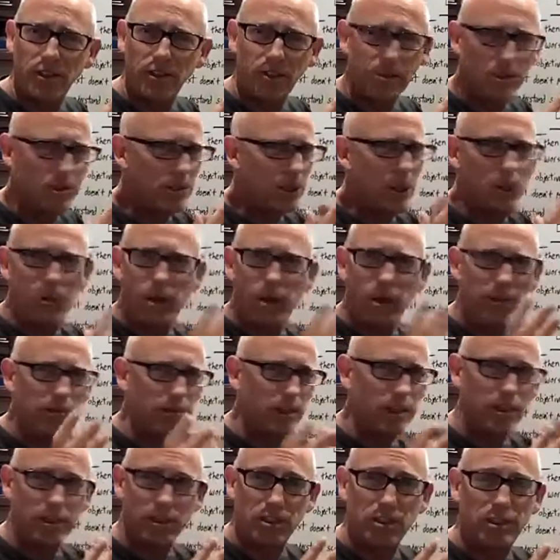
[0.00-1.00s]
There's no
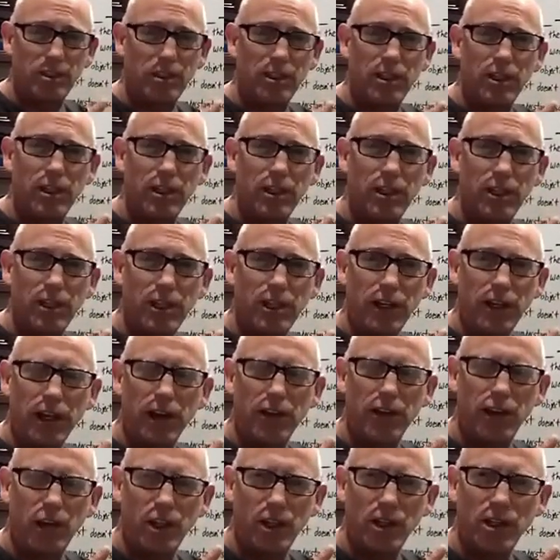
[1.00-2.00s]
difference.
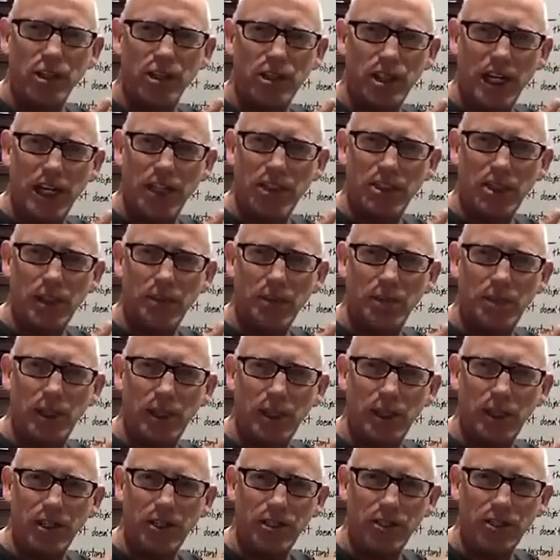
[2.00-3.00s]
If you can say
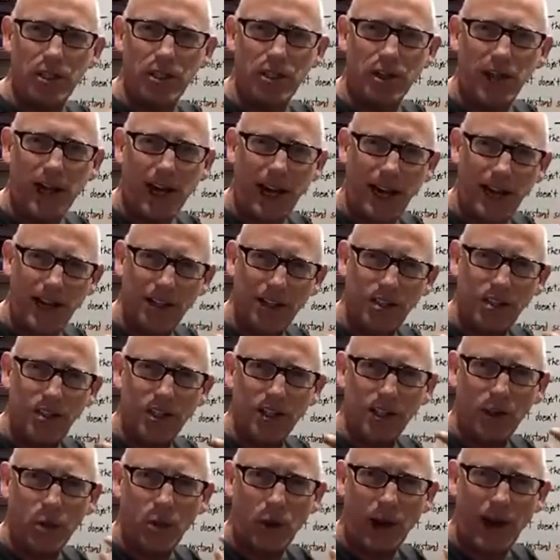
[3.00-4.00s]
something in a
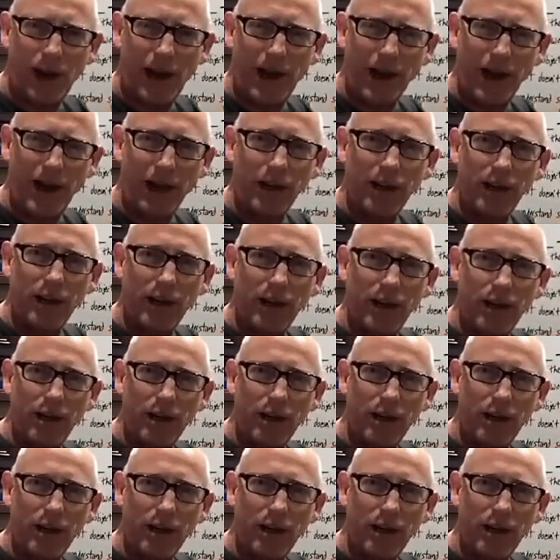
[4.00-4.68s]
sarcastic way,